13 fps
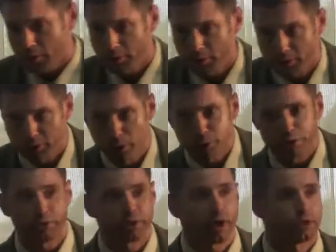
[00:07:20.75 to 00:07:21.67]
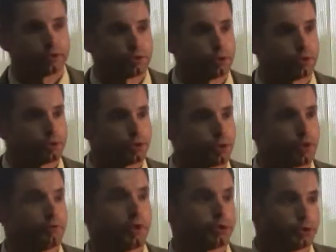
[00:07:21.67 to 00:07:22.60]
there's this notion of a constitutional
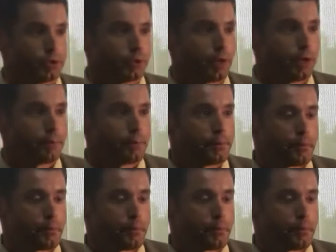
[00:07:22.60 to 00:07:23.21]
convention, right?